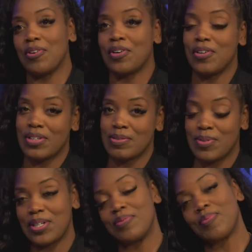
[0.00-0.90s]
year old as
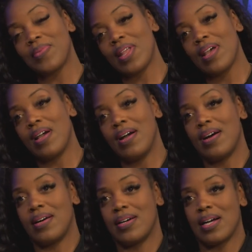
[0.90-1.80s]
well.
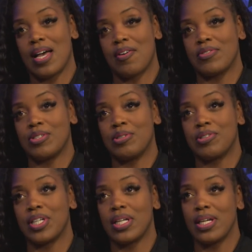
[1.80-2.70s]
Uh, I have a
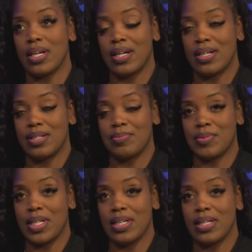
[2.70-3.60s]
degree
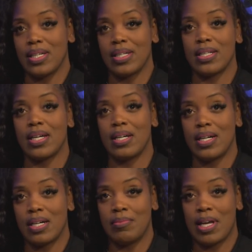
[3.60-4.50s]
um, in
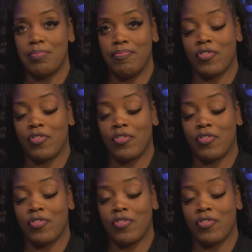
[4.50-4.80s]
uh, at,